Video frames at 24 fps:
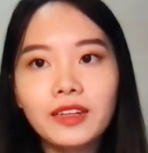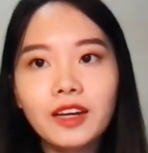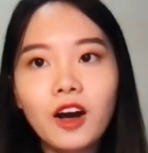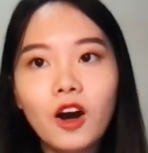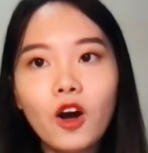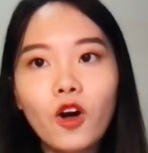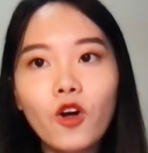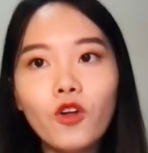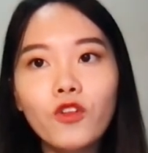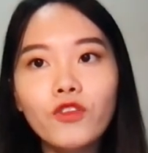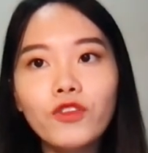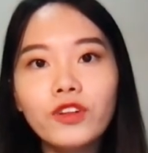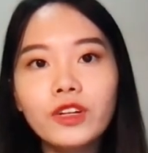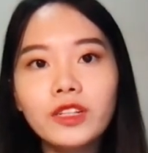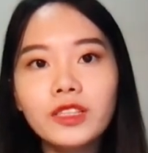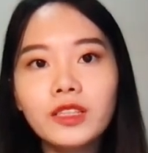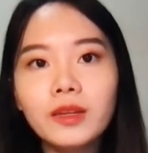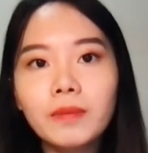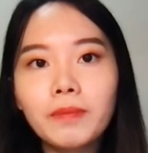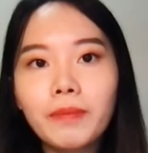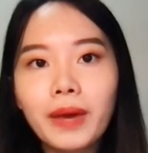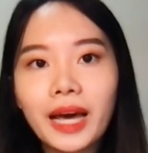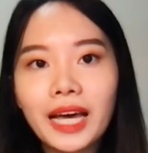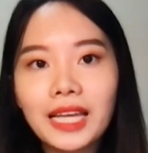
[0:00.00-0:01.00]
over the
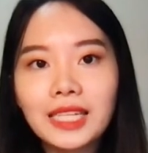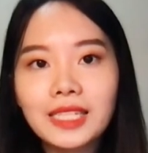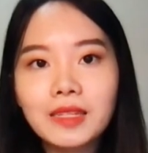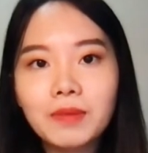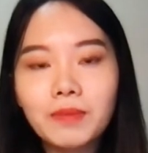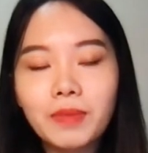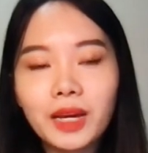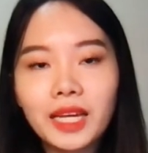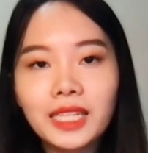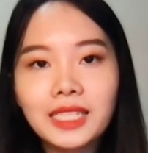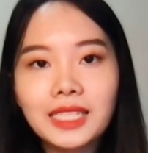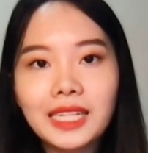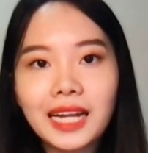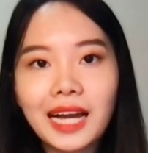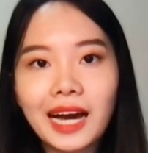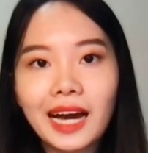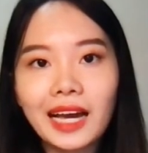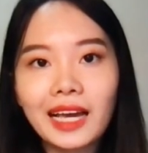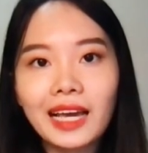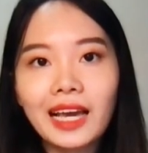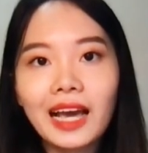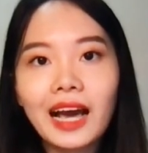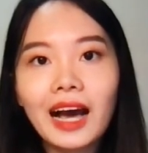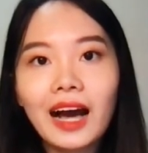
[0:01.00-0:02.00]
best baseline
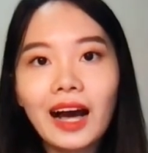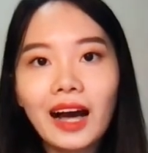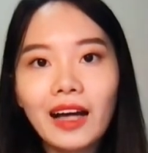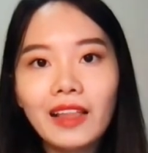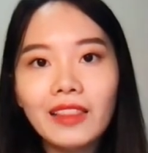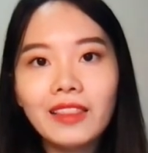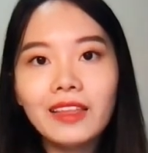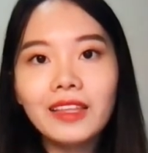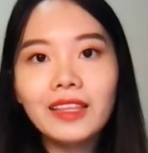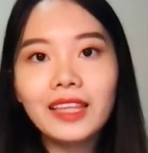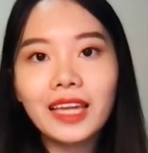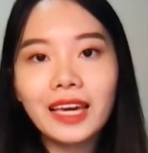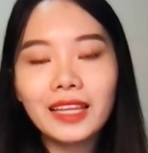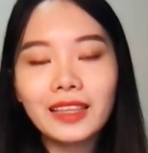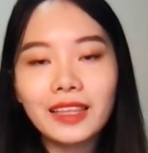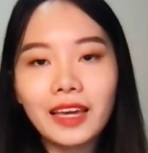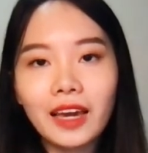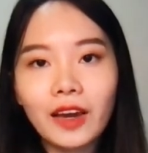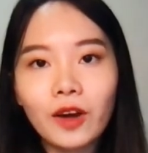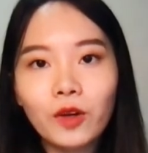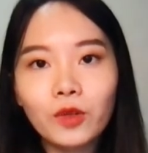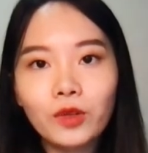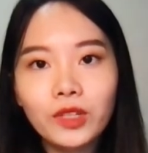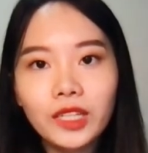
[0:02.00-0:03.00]
other than
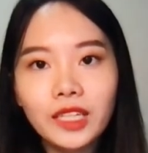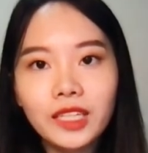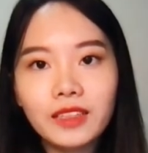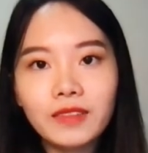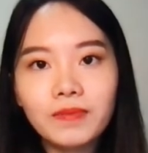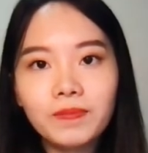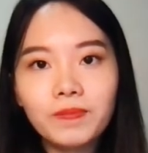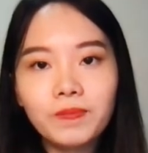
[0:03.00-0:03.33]
LE,